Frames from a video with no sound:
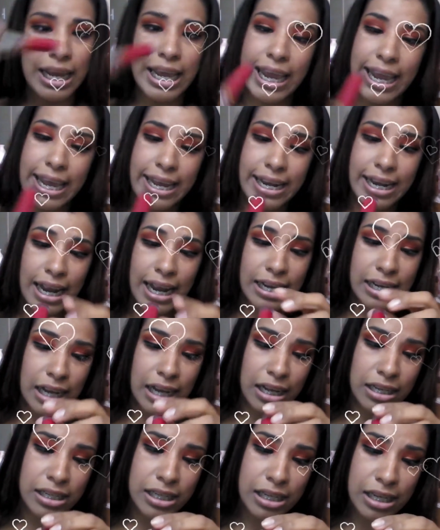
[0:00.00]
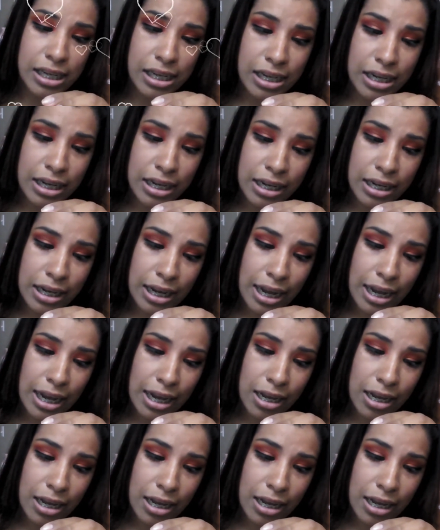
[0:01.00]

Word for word: And I got the